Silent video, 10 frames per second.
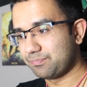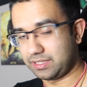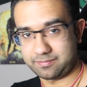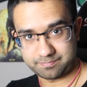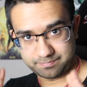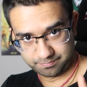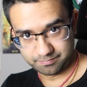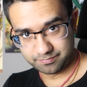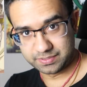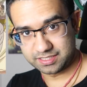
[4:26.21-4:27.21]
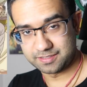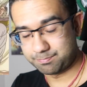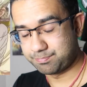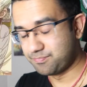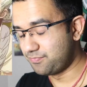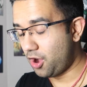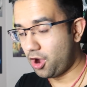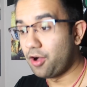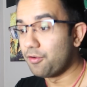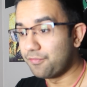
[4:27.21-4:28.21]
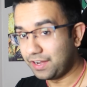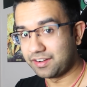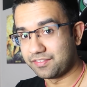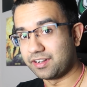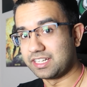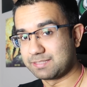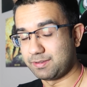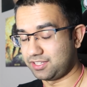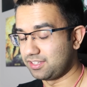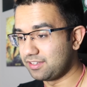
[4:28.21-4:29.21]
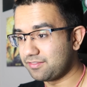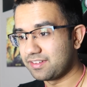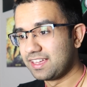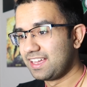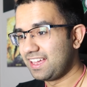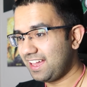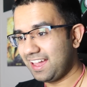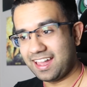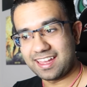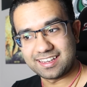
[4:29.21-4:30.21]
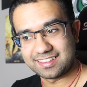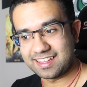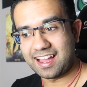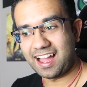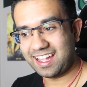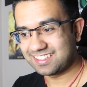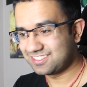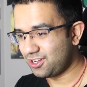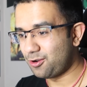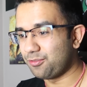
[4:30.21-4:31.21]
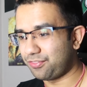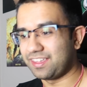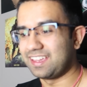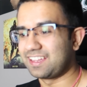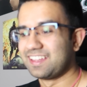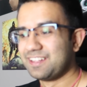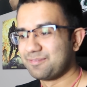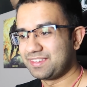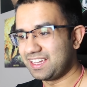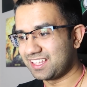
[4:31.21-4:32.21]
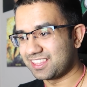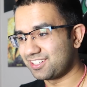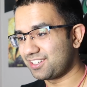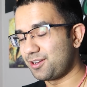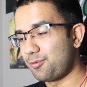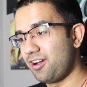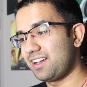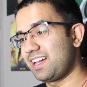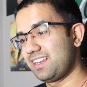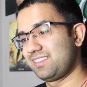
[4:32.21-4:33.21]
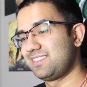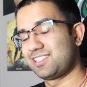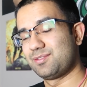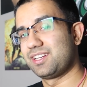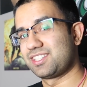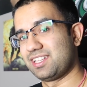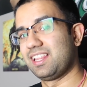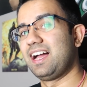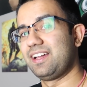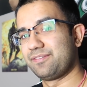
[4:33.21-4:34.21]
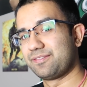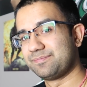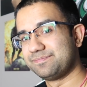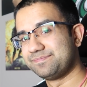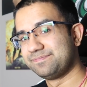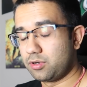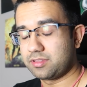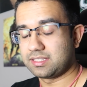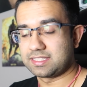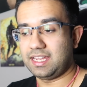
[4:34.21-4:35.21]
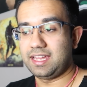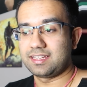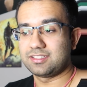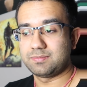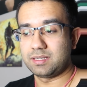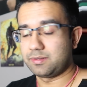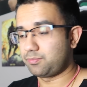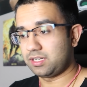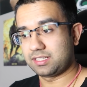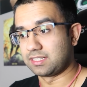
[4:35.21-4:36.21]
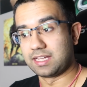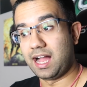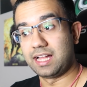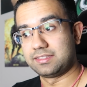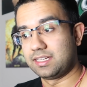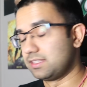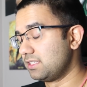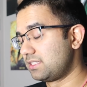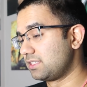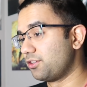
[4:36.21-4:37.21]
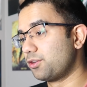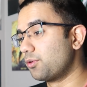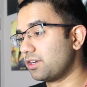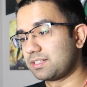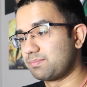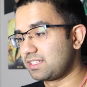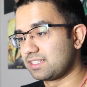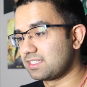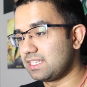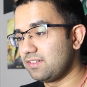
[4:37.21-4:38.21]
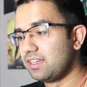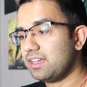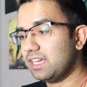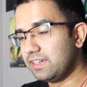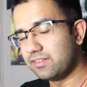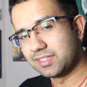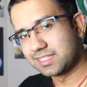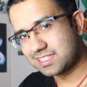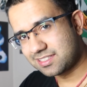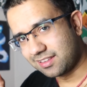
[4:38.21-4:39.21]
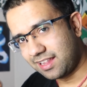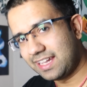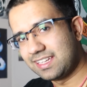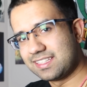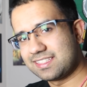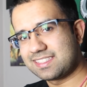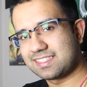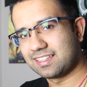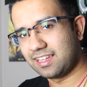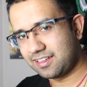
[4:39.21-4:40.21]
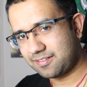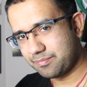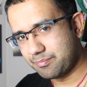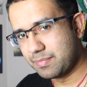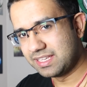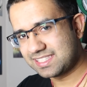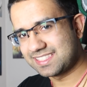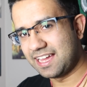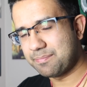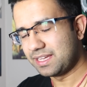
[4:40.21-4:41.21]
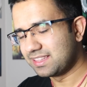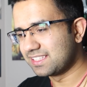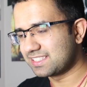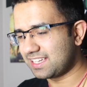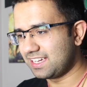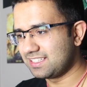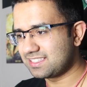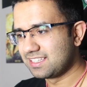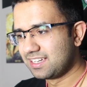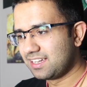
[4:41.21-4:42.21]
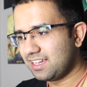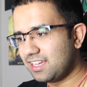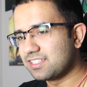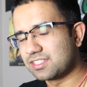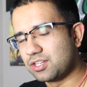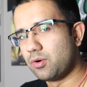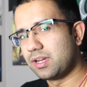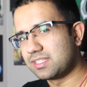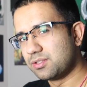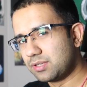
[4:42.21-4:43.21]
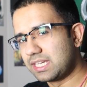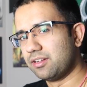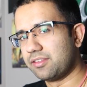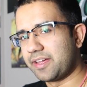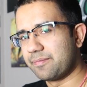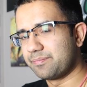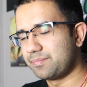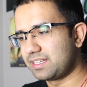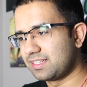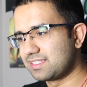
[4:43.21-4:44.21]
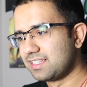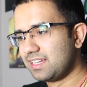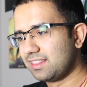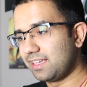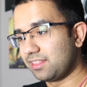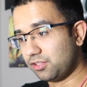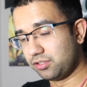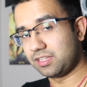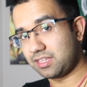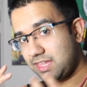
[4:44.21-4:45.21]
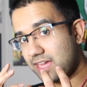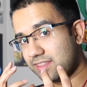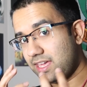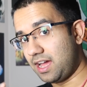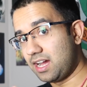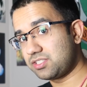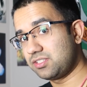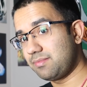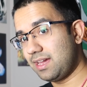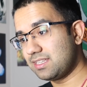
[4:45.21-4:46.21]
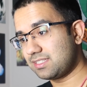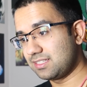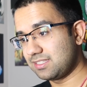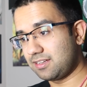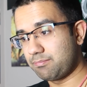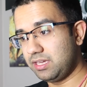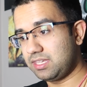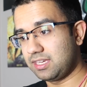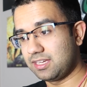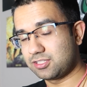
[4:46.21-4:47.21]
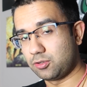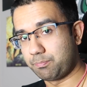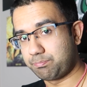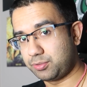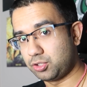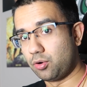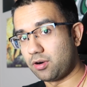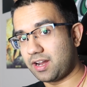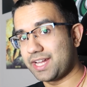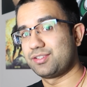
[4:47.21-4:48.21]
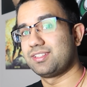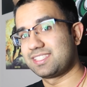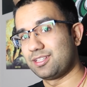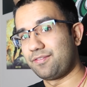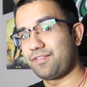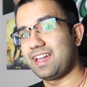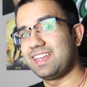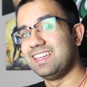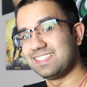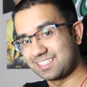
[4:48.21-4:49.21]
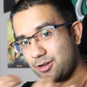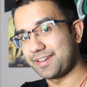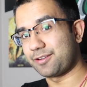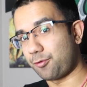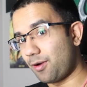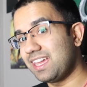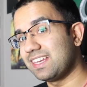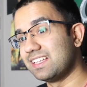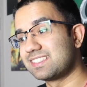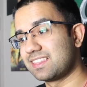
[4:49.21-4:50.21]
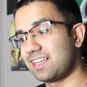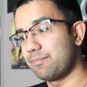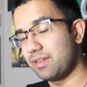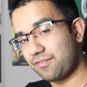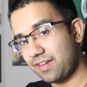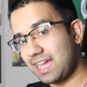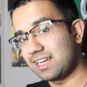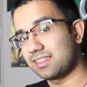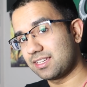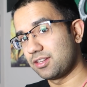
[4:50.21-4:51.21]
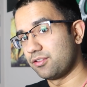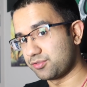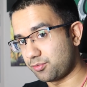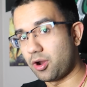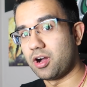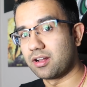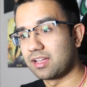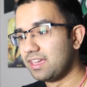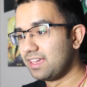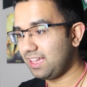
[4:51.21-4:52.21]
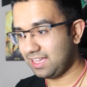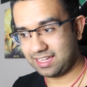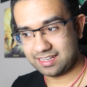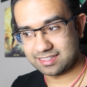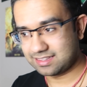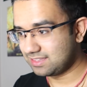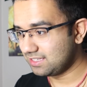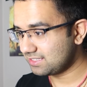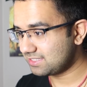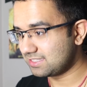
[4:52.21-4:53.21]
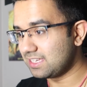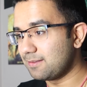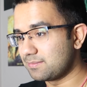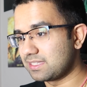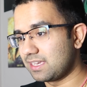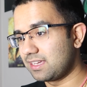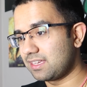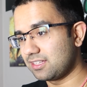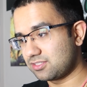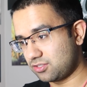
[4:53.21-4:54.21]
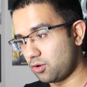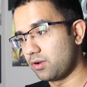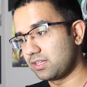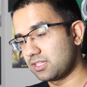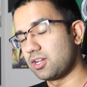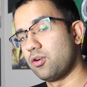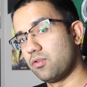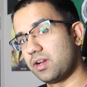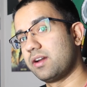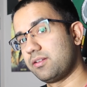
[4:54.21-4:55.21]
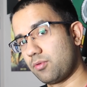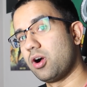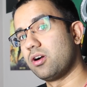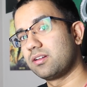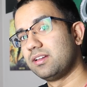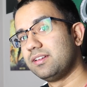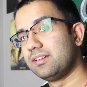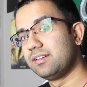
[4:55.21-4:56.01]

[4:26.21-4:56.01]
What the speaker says: Like, this is all very, very speculative, and I don't think that they're gonna walk out of the situation alive. More than science, you better be praying to God that this is gonna work, because even the slightest, like, misstep in this case is going to kill them, because like literally, like that oxygen mask is like making it so pure hydrogen sulfide is going right into them if anything goes wrong, and this seems like it's going to go very wrong.